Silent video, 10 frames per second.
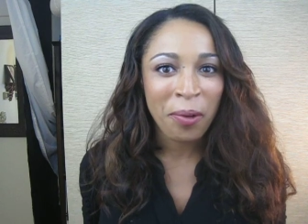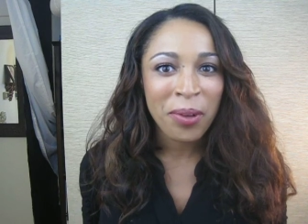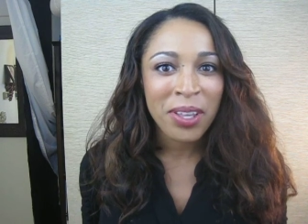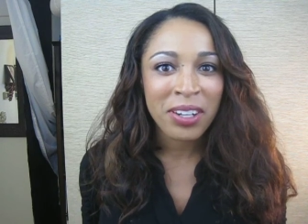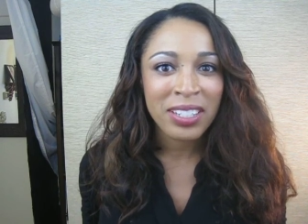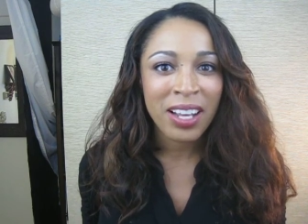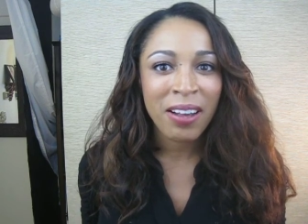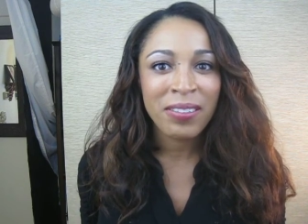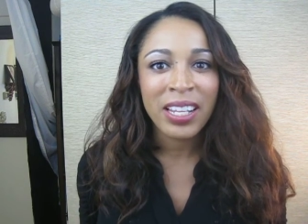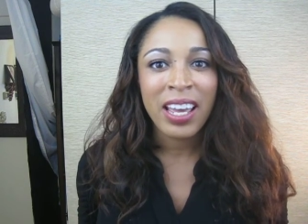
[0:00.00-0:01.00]
with
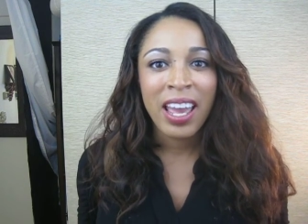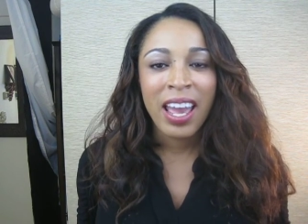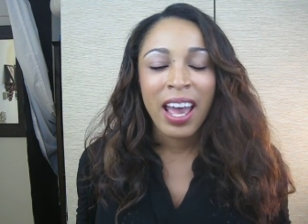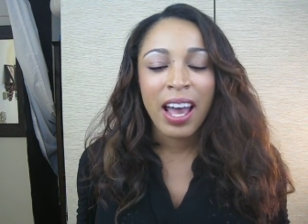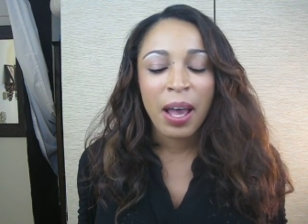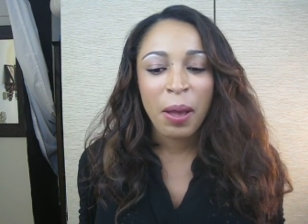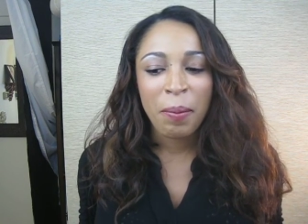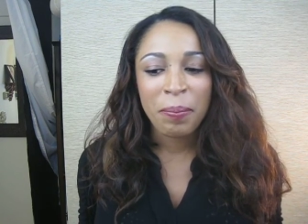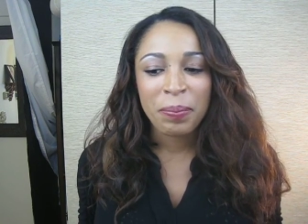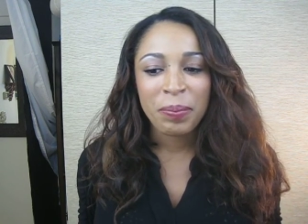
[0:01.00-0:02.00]
ourselves,
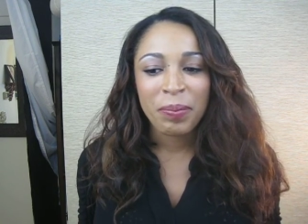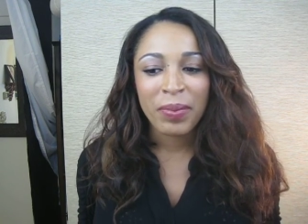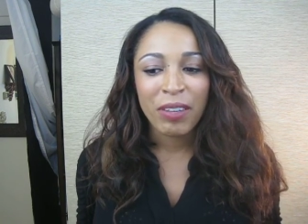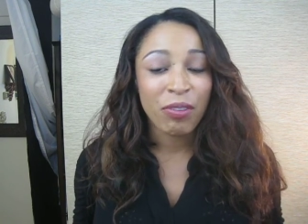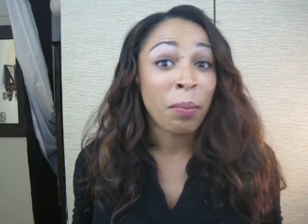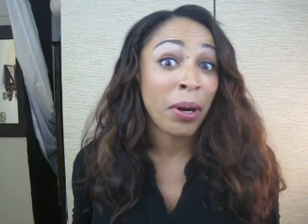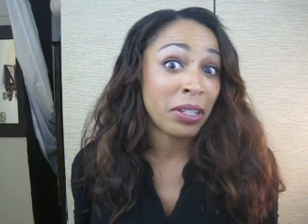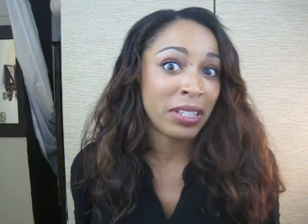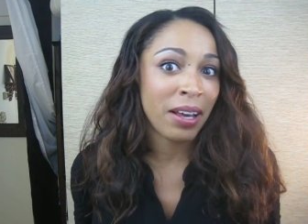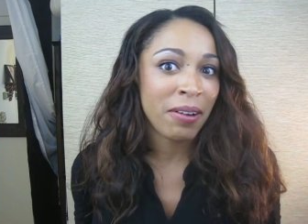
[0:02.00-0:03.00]
from
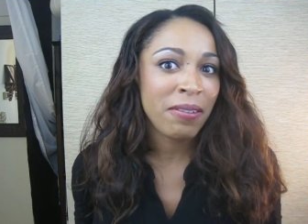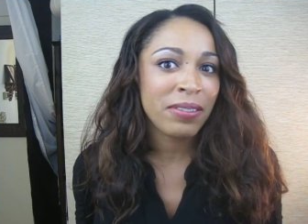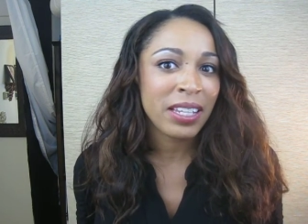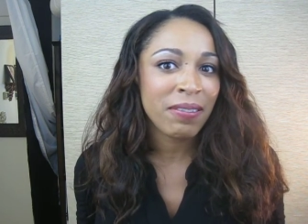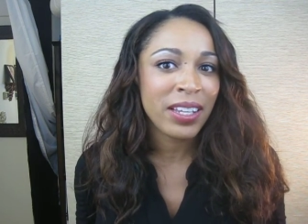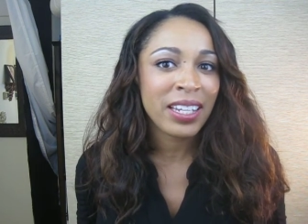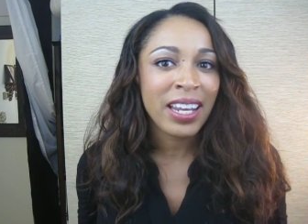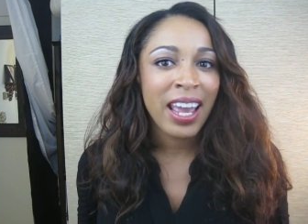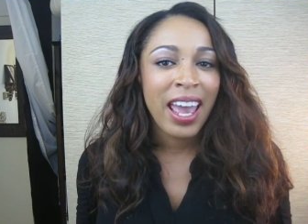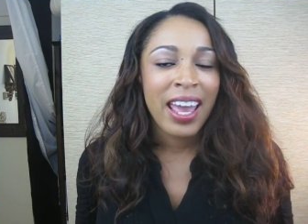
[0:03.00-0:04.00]
ourselves even,
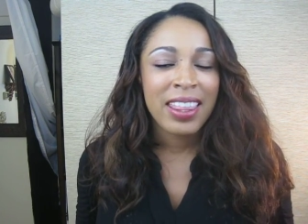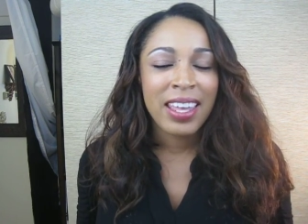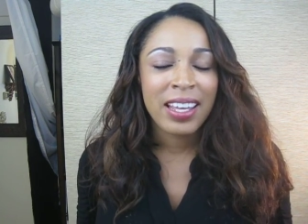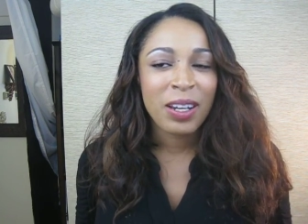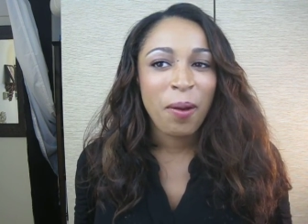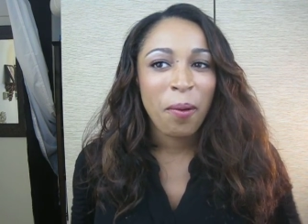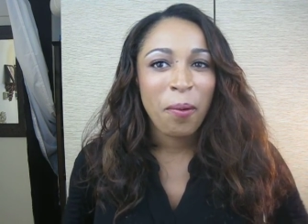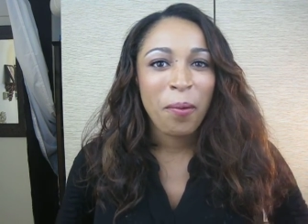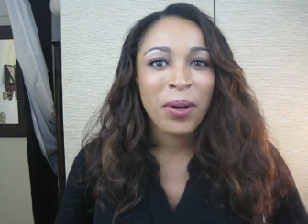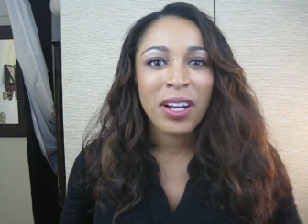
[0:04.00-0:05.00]
then
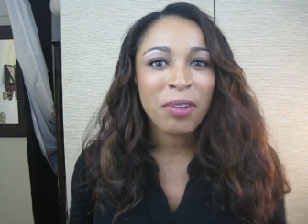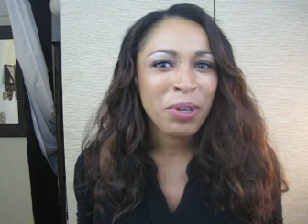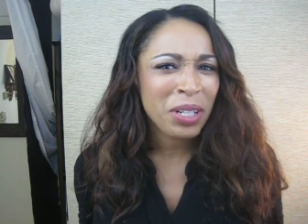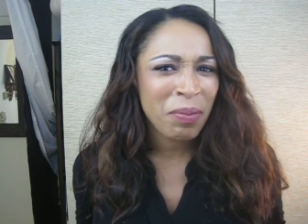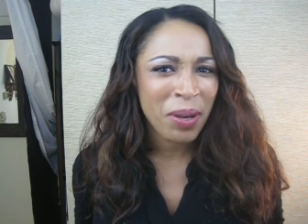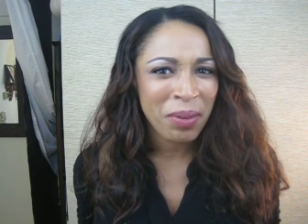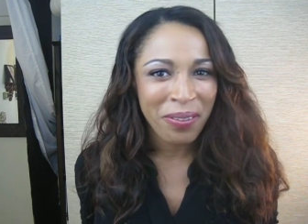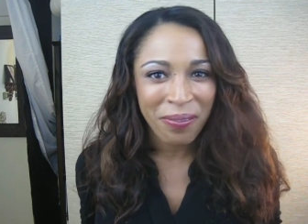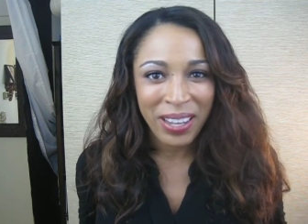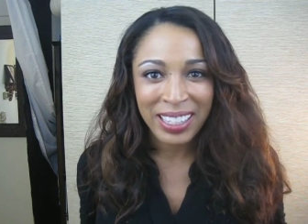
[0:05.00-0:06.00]
we're not going to be able to
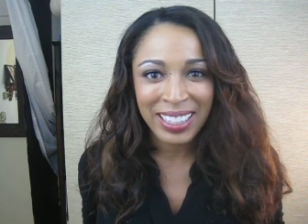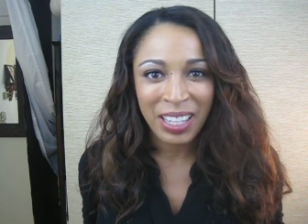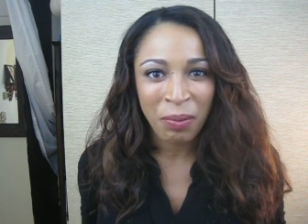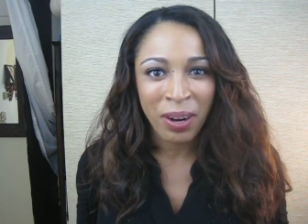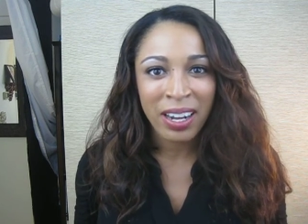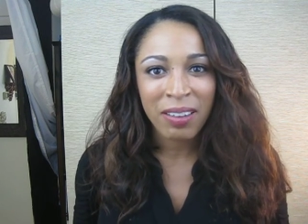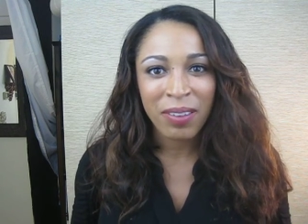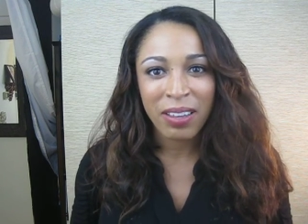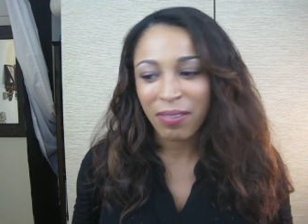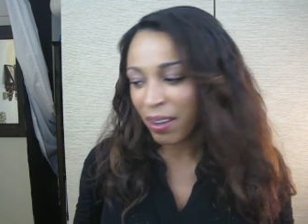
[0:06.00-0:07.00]
fix them, right?
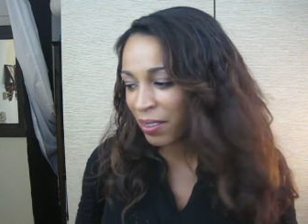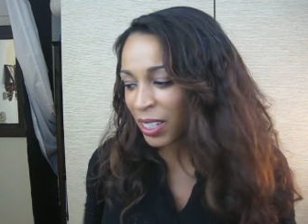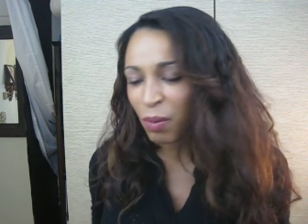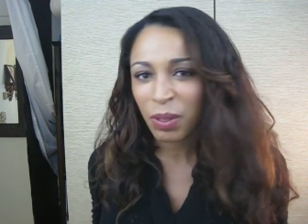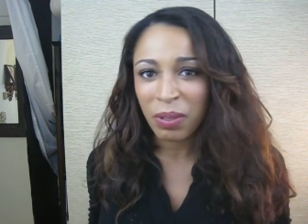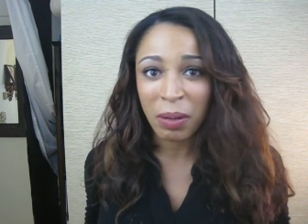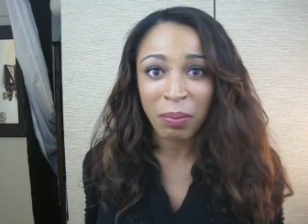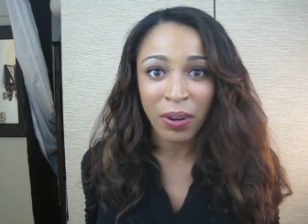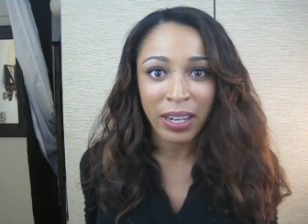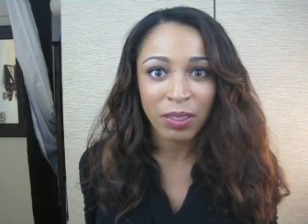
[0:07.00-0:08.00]
If every time something
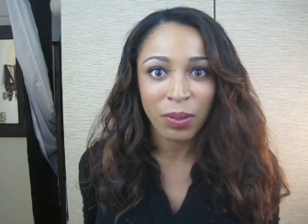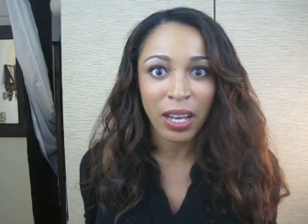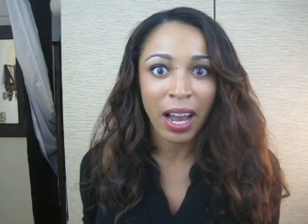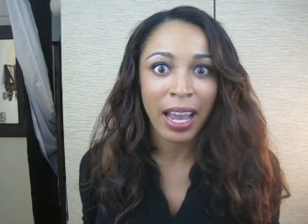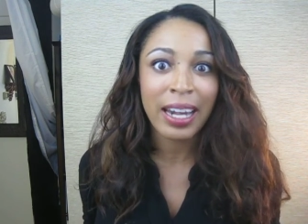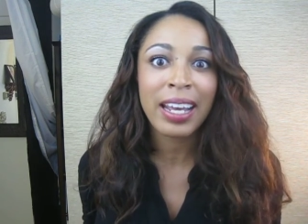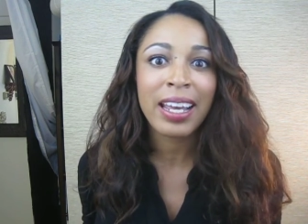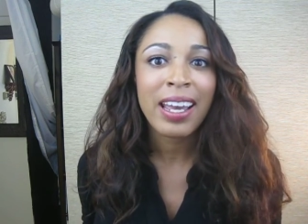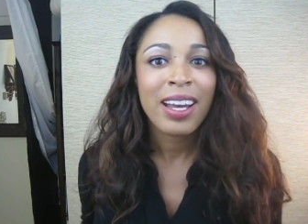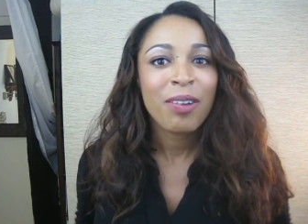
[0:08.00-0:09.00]
breaks, we hide it,
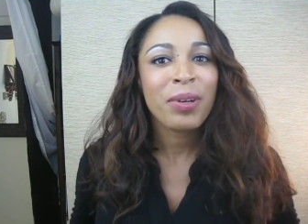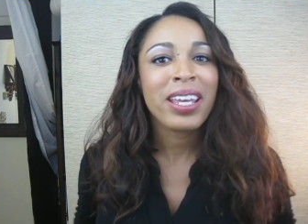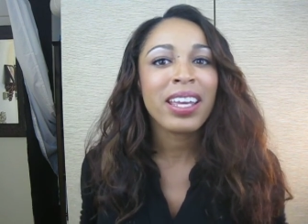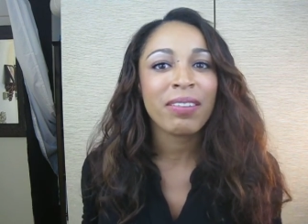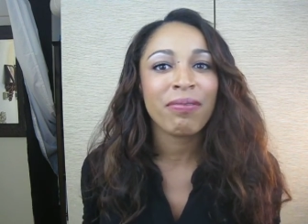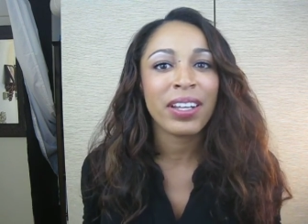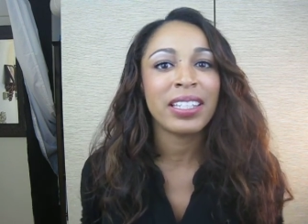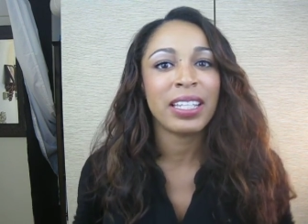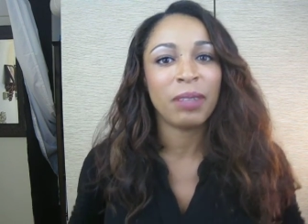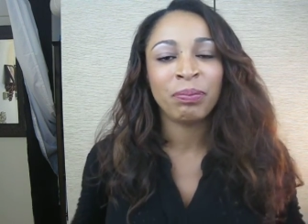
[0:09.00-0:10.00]
we can't
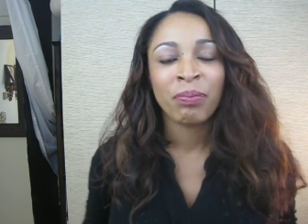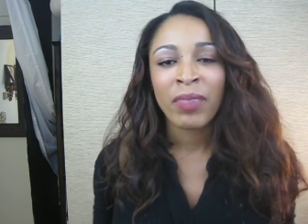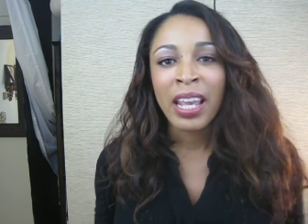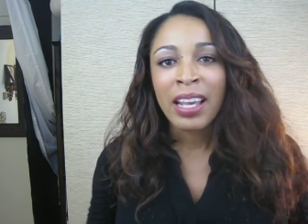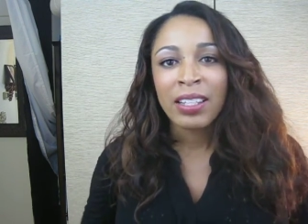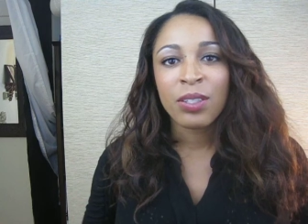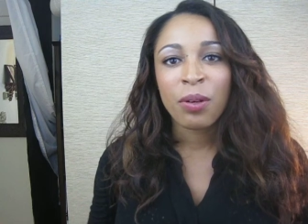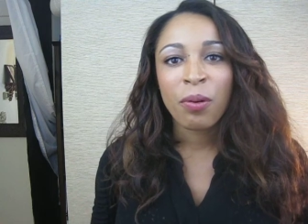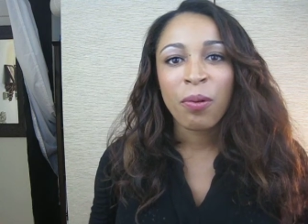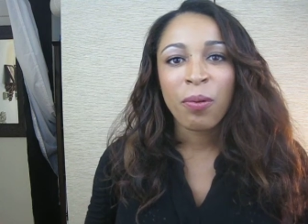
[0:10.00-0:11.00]
fix it.
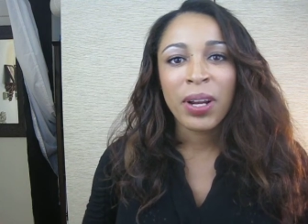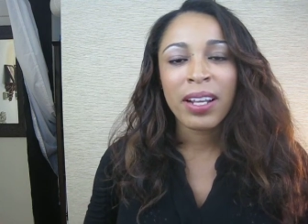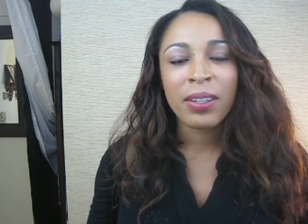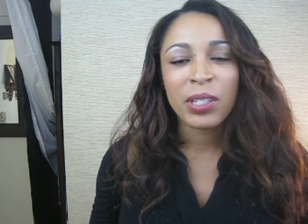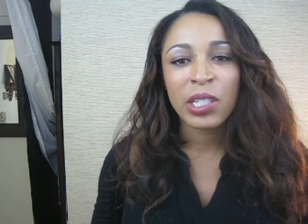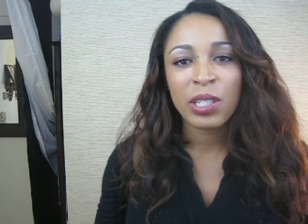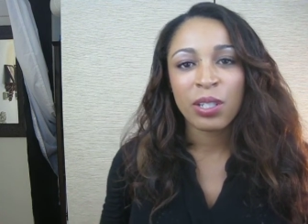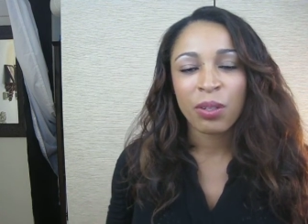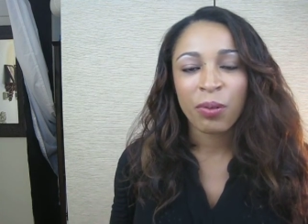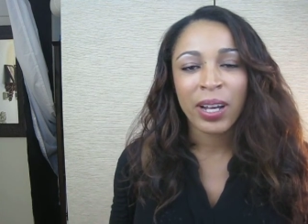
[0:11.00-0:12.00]
So what I learned to
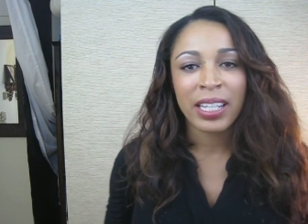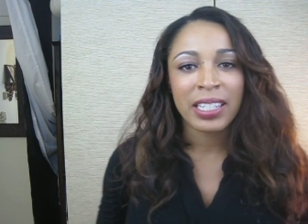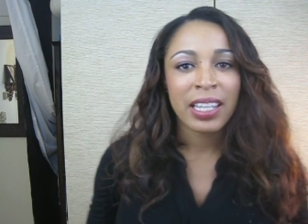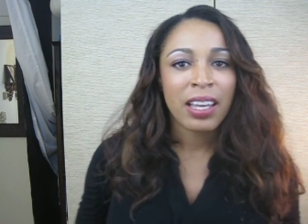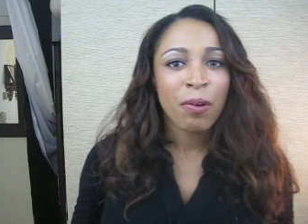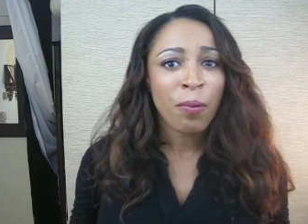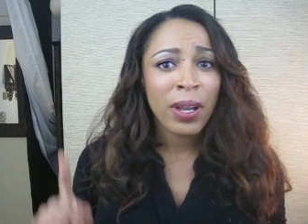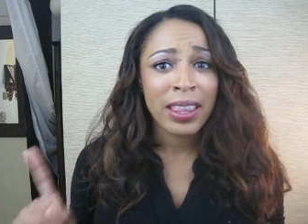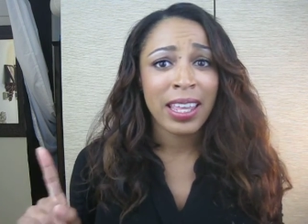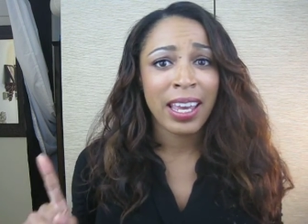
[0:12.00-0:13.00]
do was,
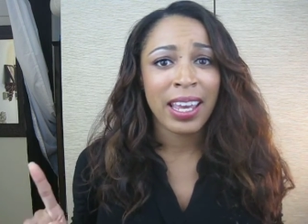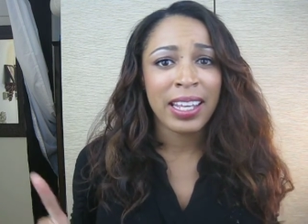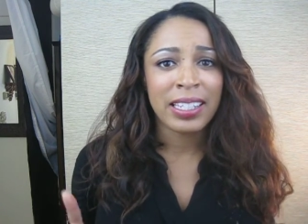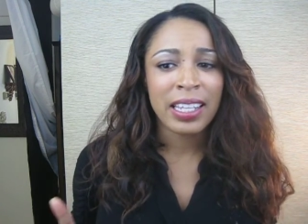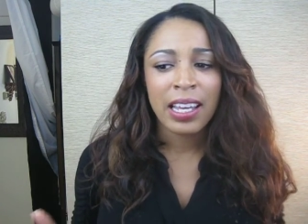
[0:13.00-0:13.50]
one thing is,